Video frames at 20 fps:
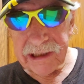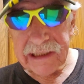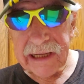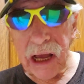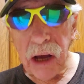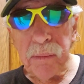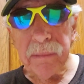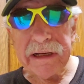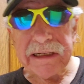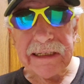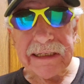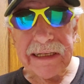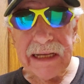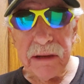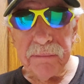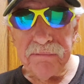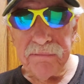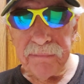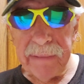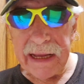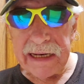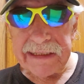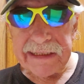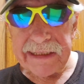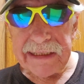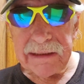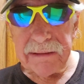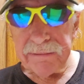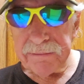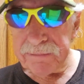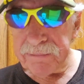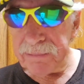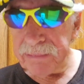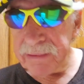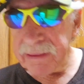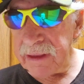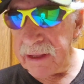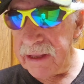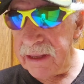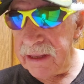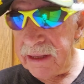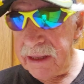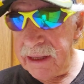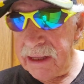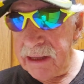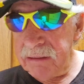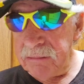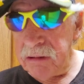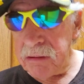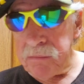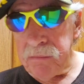help me sleep medicine. But